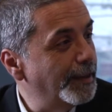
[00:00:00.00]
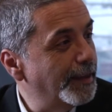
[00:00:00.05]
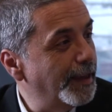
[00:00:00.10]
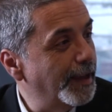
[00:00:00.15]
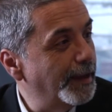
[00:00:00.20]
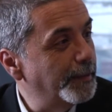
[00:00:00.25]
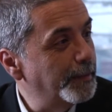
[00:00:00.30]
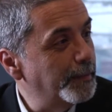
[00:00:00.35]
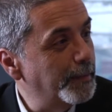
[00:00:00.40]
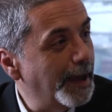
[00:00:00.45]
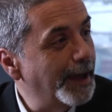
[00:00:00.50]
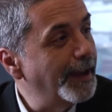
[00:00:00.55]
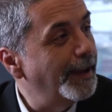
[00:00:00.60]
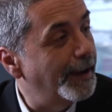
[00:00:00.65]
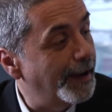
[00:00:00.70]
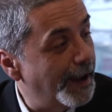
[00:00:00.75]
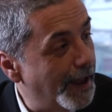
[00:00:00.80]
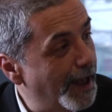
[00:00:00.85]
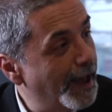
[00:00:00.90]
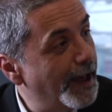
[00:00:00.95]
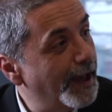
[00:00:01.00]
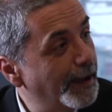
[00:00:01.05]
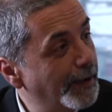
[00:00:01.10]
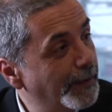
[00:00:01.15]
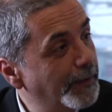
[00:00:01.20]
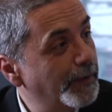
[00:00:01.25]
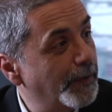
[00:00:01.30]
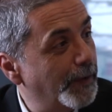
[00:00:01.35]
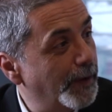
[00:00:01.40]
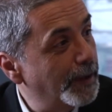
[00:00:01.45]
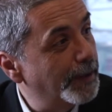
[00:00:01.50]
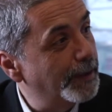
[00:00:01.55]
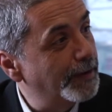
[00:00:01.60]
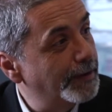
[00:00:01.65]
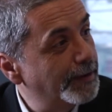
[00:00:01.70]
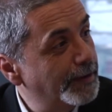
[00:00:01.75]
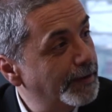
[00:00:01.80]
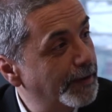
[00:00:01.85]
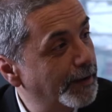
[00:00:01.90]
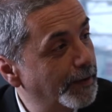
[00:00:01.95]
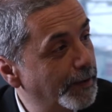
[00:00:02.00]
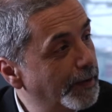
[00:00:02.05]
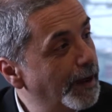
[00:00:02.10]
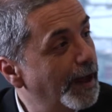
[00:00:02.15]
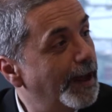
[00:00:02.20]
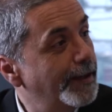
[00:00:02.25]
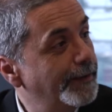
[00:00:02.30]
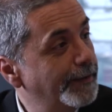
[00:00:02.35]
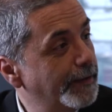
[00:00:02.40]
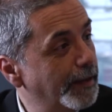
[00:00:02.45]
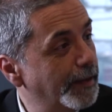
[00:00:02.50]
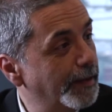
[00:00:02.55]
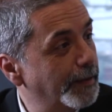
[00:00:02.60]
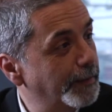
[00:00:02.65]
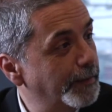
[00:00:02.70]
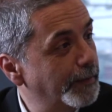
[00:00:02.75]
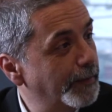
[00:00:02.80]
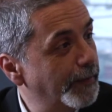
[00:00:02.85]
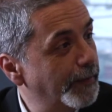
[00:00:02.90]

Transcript: that make it hard for others to look after them.